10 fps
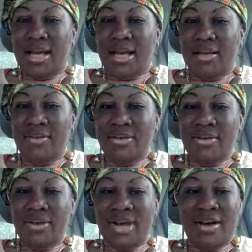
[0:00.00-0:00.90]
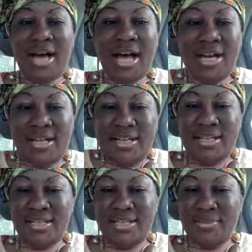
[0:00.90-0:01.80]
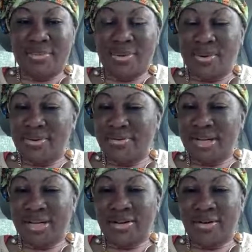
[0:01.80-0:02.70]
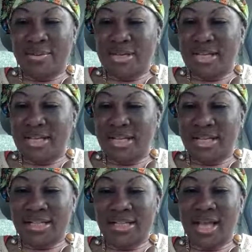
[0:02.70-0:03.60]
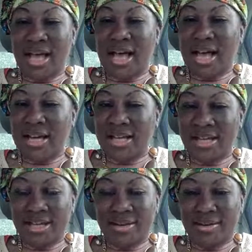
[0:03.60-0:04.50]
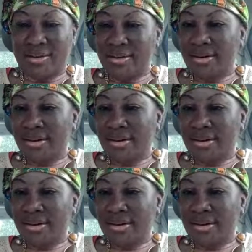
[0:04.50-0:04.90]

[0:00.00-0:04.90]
I don't know how hot it is in Puerto Rico, but it is hot here.